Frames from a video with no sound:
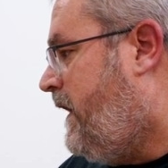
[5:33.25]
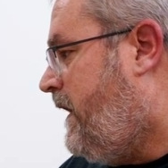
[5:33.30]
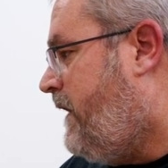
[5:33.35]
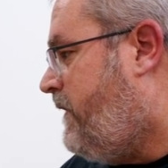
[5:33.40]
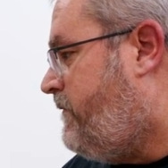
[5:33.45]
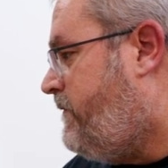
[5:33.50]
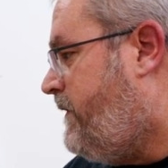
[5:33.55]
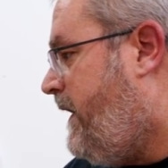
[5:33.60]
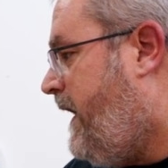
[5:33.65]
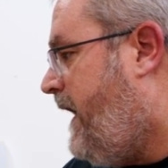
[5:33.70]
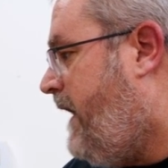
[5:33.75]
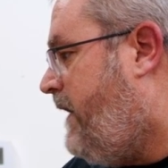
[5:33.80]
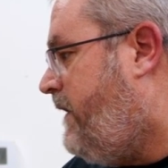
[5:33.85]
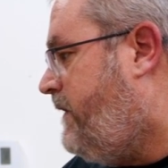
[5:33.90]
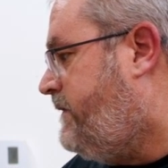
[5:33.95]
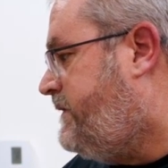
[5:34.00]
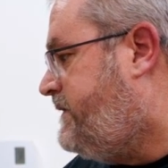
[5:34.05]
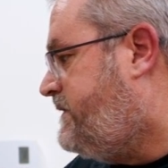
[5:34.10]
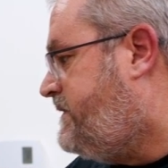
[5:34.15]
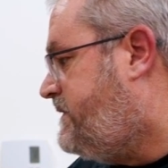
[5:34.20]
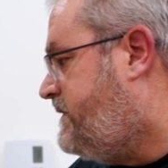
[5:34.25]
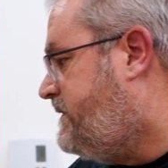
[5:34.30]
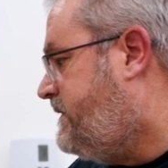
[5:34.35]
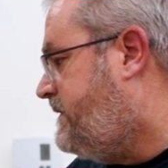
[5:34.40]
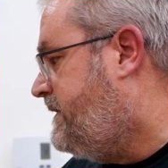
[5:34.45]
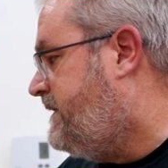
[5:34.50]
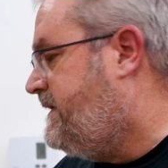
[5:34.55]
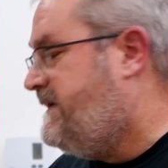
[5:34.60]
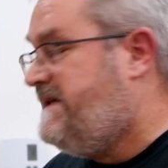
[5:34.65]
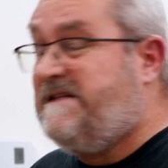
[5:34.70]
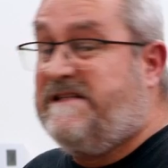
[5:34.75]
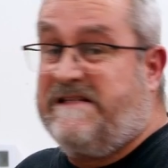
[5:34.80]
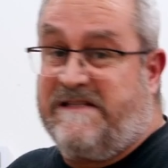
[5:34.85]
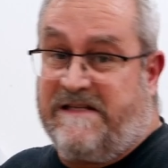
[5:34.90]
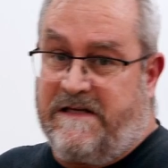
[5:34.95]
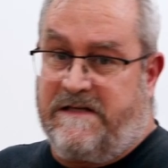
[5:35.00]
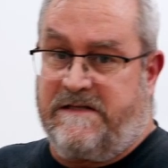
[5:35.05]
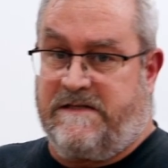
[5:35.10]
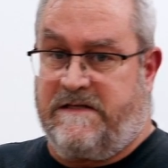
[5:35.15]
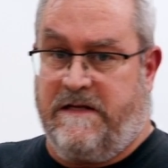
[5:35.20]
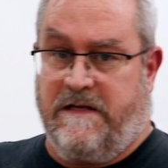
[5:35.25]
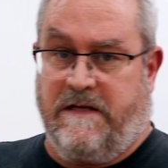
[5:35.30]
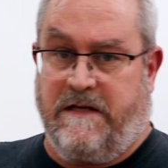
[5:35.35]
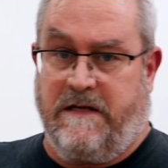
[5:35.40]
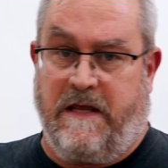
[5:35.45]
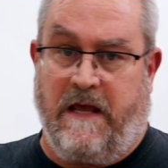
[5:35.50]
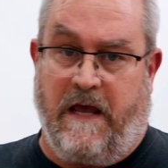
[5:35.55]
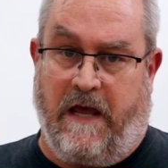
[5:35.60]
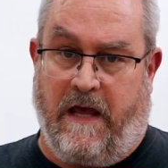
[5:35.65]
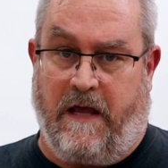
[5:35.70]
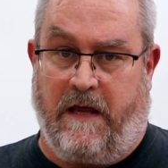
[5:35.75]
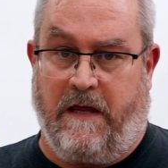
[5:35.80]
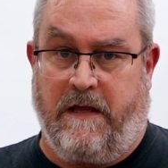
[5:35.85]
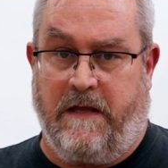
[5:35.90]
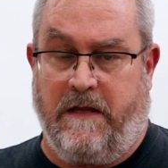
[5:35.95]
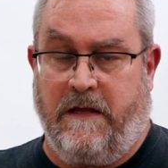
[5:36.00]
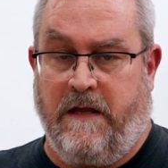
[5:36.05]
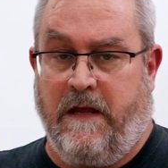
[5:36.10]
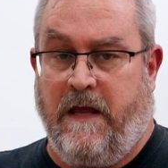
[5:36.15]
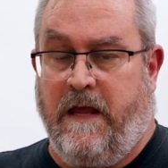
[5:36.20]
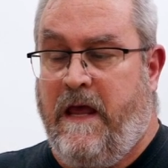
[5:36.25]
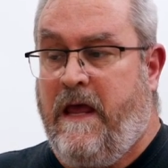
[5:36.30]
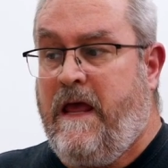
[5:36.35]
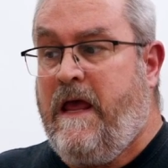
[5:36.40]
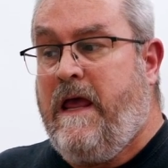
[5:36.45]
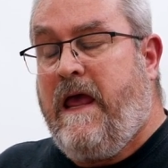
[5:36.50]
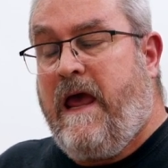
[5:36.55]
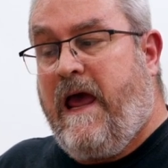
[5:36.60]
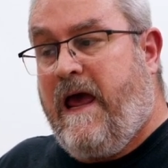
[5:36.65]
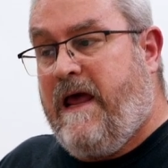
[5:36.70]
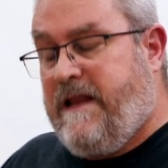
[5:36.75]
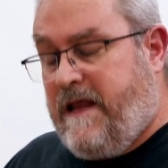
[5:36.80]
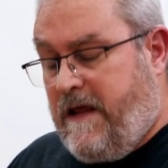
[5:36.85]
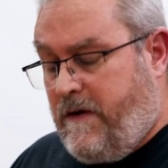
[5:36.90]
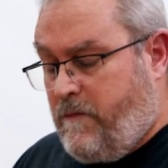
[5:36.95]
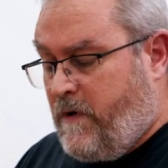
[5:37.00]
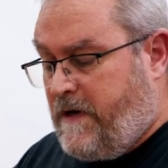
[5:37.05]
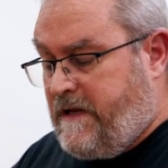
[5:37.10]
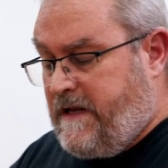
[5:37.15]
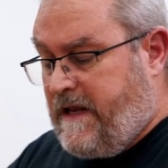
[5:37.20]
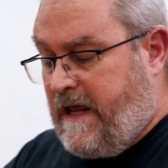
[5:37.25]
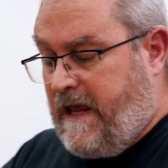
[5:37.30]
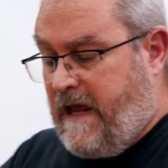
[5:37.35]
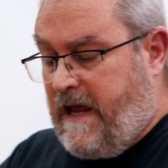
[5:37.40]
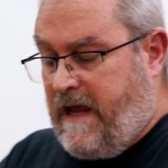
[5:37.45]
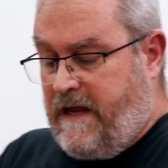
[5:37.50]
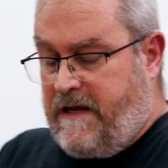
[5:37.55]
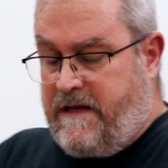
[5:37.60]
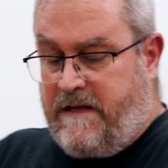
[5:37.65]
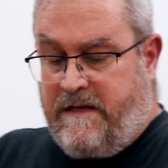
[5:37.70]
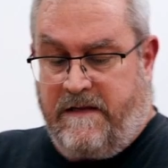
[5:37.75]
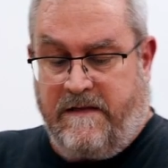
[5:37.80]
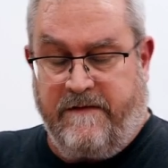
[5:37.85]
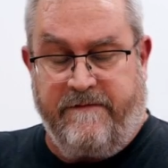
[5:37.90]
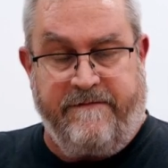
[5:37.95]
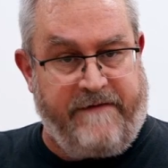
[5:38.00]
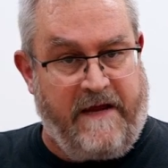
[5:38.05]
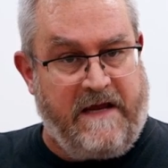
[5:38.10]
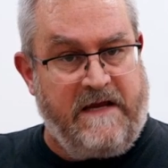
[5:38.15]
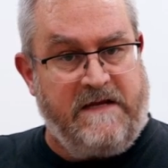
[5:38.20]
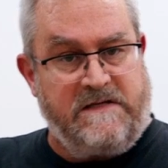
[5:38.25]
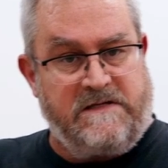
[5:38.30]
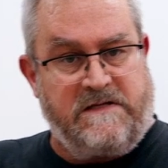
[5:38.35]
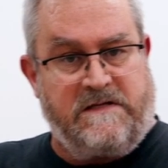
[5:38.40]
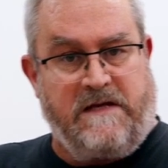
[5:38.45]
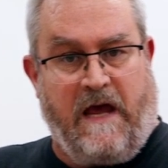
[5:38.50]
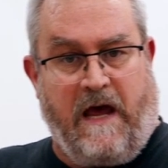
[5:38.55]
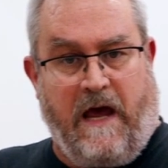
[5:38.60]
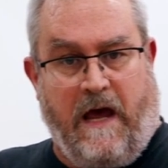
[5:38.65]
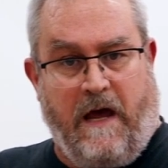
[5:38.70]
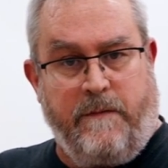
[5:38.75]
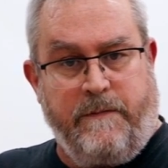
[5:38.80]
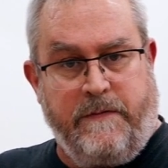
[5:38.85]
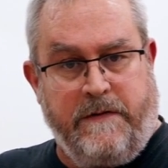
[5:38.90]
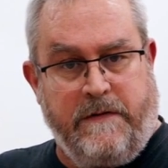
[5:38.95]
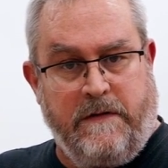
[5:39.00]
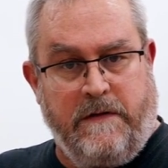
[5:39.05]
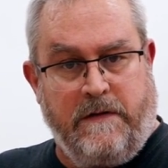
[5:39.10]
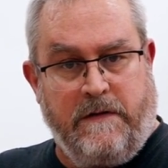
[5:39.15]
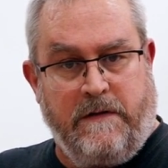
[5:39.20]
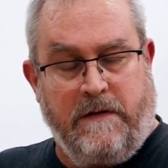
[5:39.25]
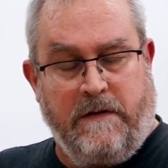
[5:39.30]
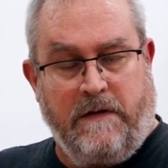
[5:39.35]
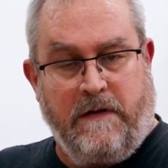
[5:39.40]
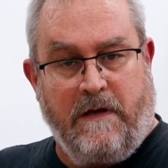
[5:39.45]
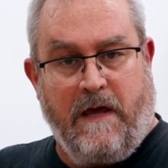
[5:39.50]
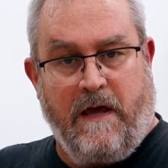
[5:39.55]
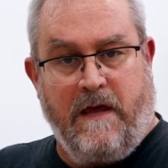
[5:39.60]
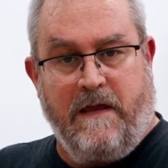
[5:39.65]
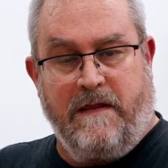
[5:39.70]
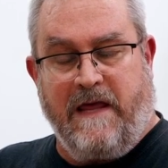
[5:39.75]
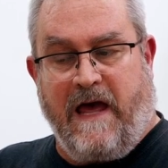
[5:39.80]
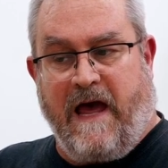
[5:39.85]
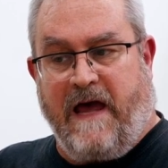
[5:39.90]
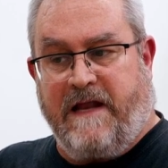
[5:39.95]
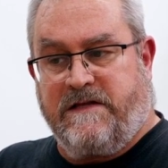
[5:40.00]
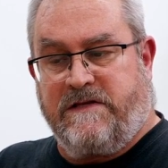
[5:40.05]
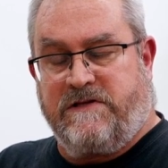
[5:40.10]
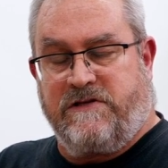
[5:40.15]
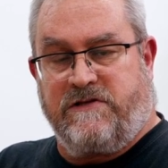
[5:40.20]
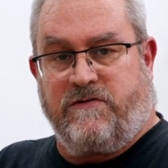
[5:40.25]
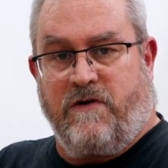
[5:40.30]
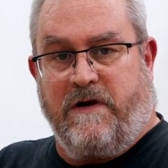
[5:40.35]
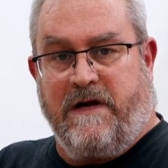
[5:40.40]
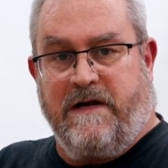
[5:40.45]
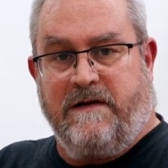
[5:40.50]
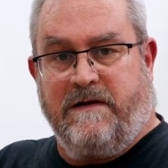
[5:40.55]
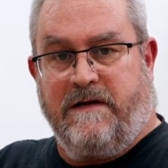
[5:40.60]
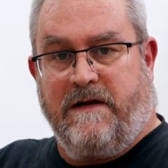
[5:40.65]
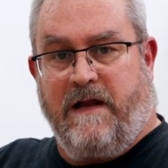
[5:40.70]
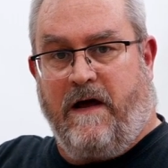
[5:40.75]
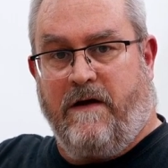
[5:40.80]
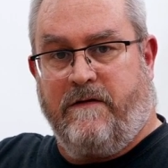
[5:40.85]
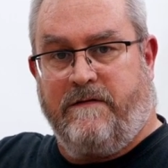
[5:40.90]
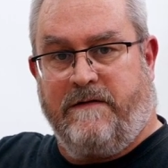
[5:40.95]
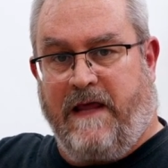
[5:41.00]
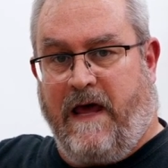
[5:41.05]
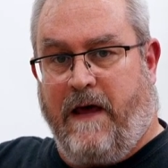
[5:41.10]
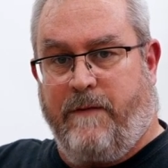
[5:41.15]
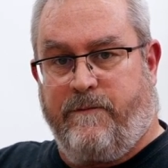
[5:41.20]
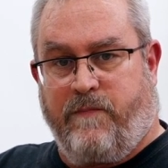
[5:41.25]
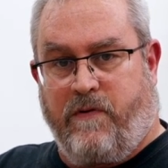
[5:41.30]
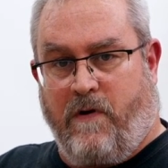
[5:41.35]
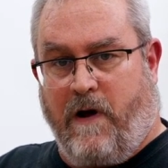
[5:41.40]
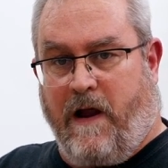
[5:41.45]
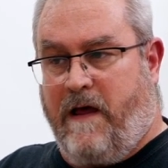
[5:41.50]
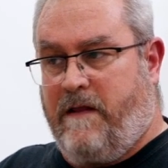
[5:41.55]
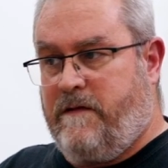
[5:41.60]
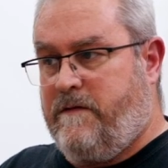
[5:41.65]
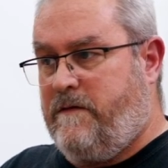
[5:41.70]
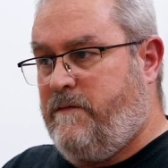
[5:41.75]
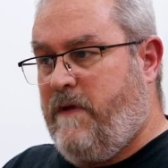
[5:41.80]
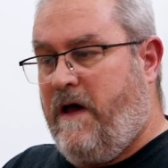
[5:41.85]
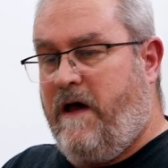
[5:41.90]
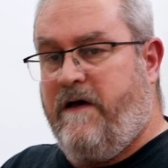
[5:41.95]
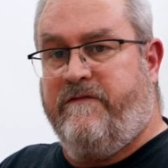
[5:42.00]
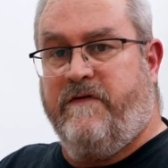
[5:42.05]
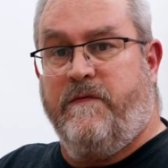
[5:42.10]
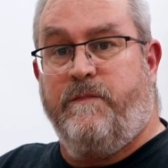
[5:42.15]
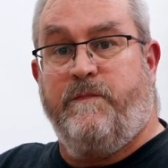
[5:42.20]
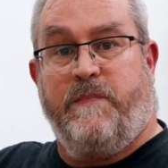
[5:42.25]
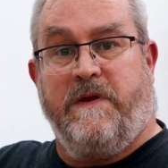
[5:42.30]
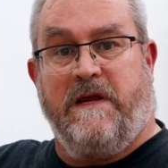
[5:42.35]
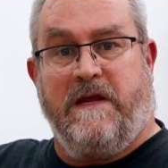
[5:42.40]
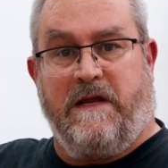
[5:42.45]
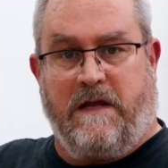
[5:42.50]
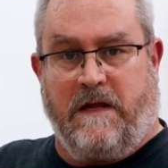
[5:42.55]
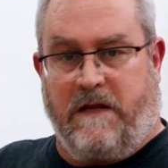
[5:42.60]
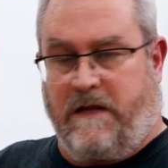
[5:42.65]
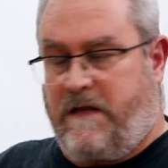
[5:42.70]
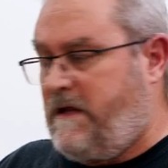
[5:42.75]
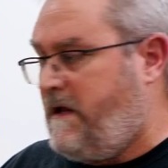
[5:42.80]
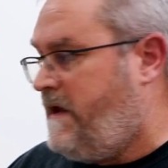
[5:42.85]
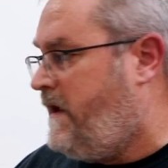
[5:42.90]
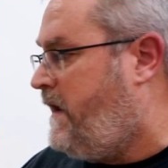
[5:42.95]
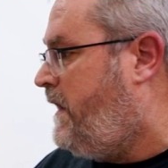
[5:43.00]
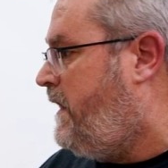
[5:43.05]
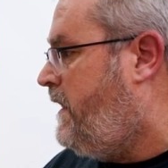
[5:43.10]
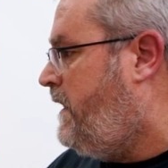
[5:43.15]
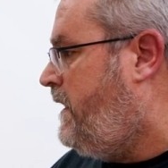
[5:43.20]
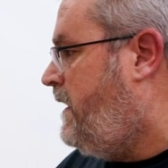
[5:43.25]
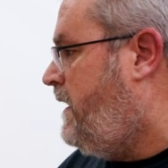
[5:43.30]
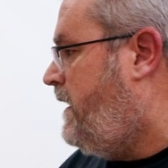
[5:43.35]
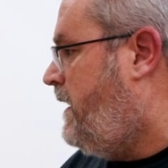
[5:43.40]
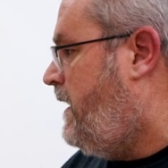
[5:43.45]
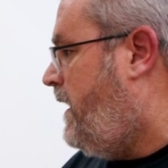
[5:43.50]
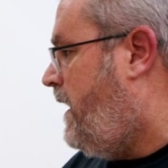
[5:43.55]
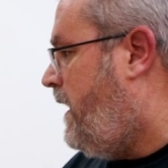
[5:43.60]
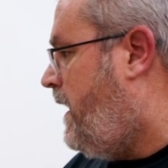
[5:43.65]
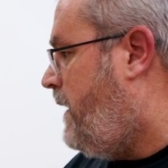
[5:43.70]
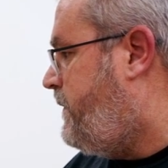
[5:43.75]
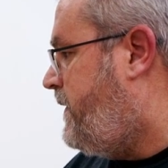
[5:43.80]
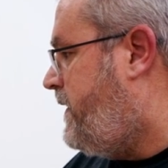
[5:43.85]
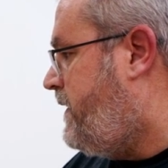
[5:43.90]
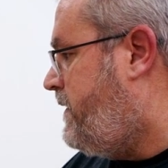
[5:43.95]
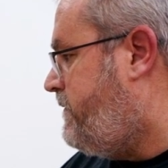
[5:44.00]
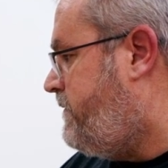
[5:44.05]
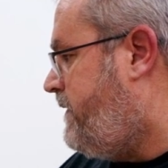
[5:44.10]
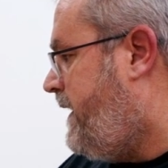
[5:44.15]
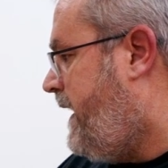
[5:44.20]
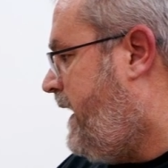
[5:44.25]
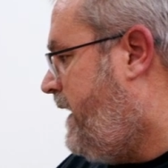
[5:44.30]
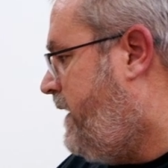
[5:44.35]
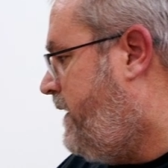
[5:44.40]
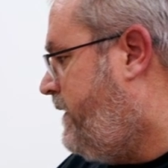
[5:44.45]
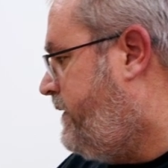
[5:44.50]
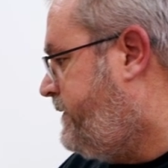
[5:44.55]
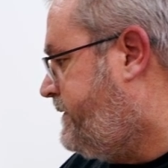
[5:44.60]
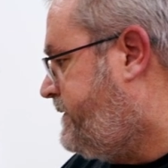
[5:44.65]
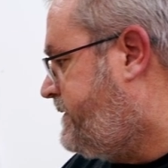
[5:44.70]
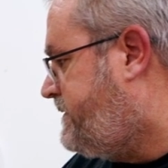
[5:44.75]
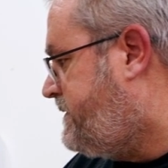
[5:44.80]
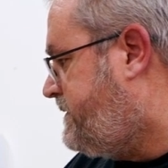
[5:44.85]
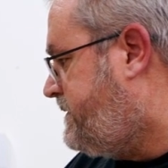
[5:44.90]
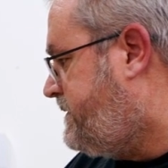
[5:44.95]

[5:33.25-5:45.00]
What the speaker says: around 16K. And then when they added the phase cap, that straightened out that problem of it peaking up around